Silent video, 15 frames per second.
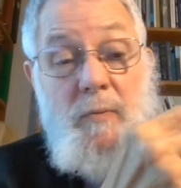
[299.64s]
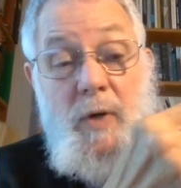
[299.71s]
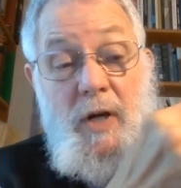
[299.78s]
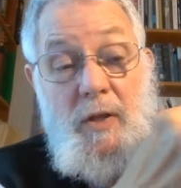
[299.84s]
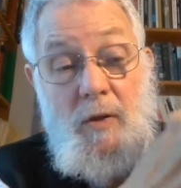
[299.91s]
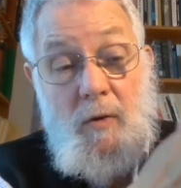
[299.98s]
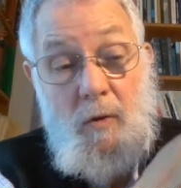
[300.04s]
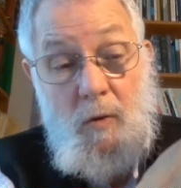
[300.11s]

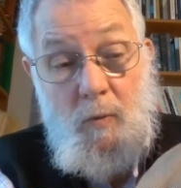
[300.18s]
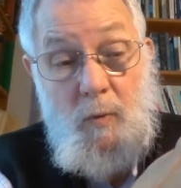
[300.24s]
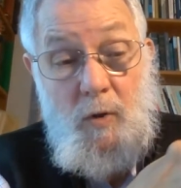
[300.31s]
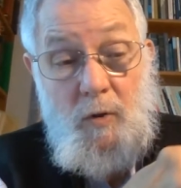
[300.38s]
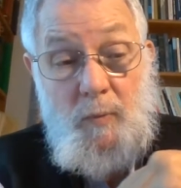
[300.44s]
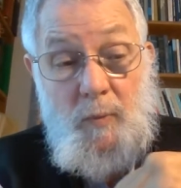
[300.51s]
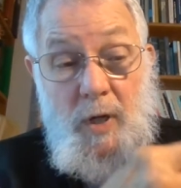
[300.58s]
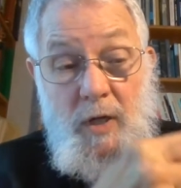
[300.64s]
by the whole
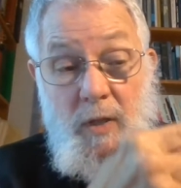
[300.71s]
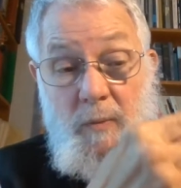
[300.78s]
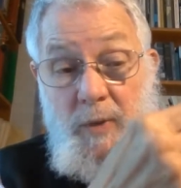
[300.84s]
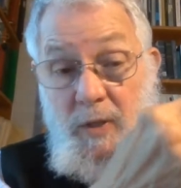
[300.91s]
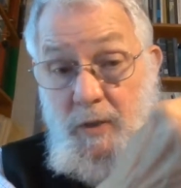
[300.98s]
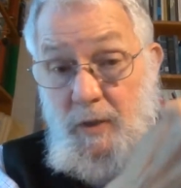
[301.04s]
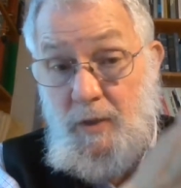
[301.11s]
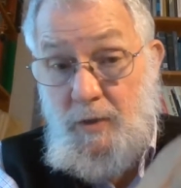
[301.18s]
World
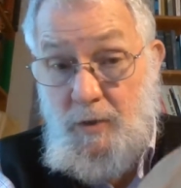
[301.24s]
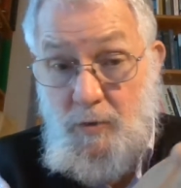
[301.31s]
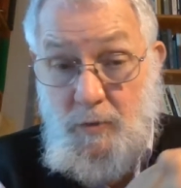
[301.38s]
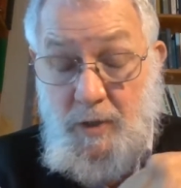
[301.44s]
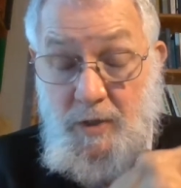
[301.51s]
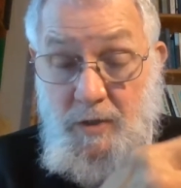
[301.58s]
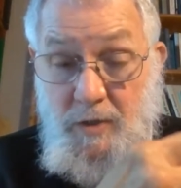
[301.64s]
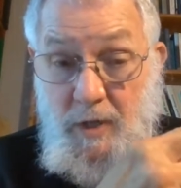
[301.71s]
Parliament in
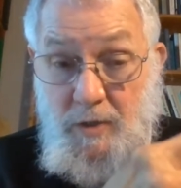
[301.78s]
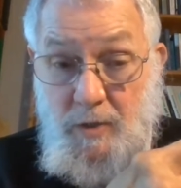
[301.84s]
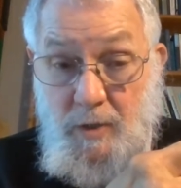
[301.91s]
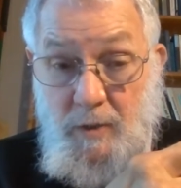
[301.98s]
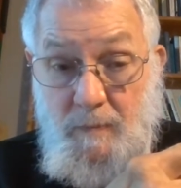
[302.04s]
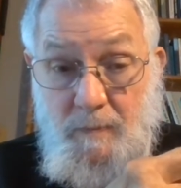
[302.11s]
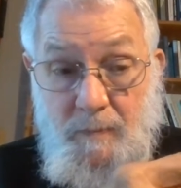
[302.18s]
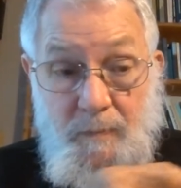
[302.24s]
joint session.
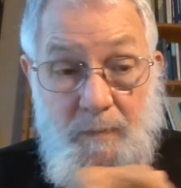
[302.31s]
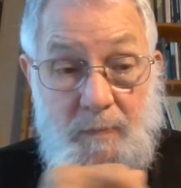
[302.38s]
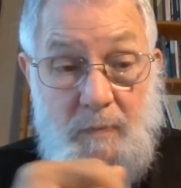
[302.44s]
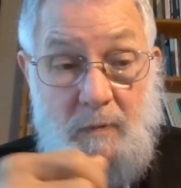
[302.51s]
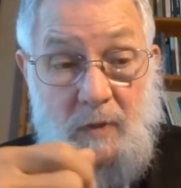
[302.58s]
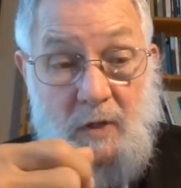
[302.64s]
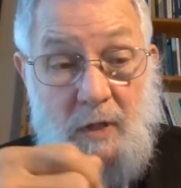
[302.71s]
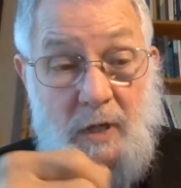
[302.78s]

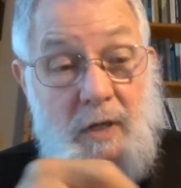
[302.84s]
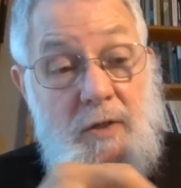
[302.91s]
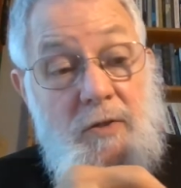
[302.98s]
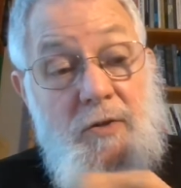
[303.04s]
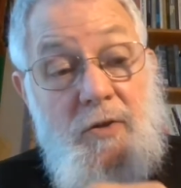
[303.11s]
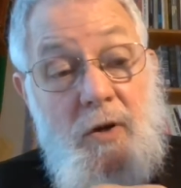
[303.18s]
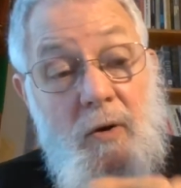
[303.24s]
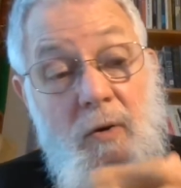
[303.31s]
Right?
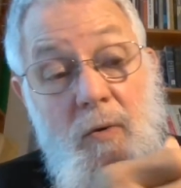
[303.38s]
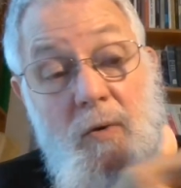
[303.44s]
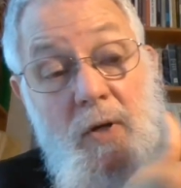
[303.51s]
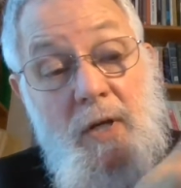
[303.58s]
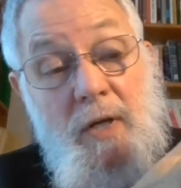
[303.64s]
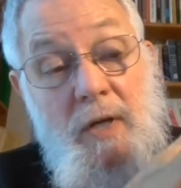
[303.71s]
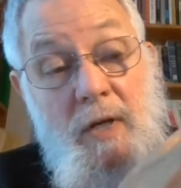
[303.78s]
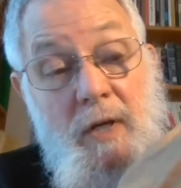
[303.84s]
So
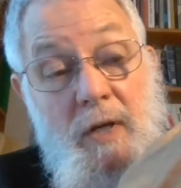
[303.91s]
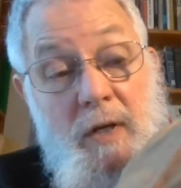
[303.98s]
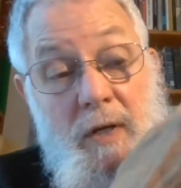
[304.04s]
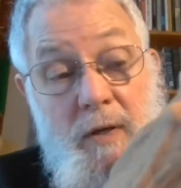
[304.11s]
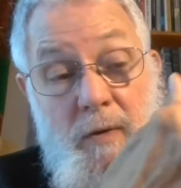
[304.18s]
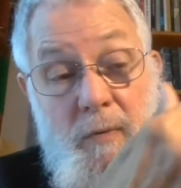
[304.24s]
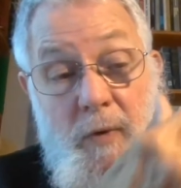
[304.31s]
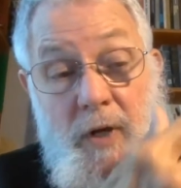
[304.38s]

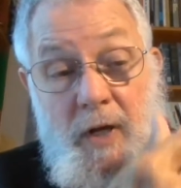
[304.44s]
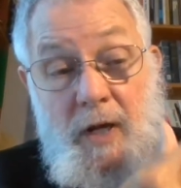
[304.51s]
we